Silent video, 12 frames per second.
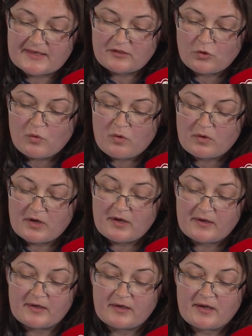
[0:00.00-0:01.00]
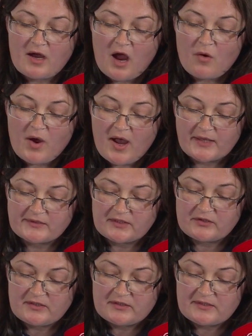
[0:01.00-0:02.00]
They know how hard
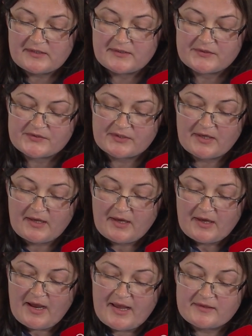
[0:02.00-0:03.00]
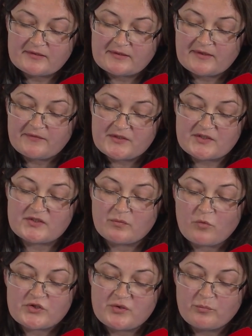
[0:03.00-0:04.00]
it is, and this is
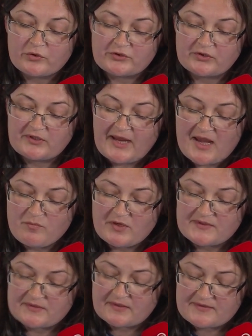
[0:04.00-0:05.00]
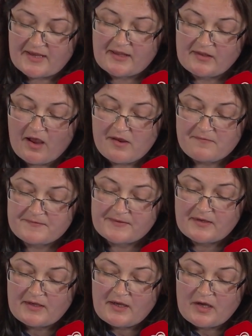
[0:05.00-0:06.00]
the most important game in their lives.
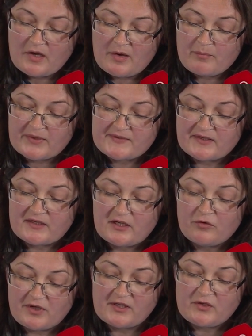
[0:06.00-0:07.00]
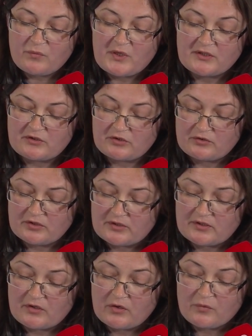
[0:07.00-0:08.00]
But they really
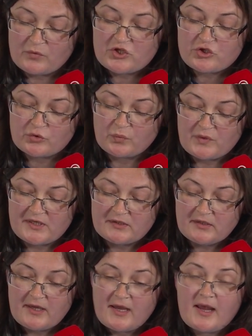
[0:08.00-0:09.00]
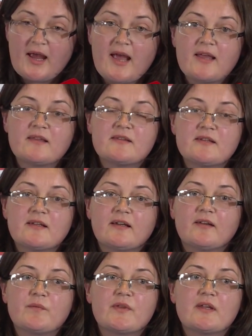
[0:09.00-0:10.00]
wish to win, and
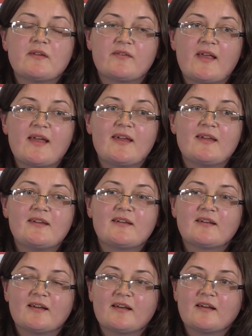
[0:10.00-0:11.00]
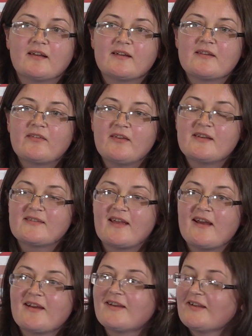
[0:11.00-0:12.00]
they think
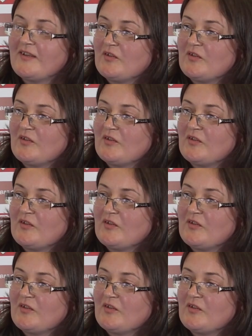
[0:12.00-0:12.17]
they are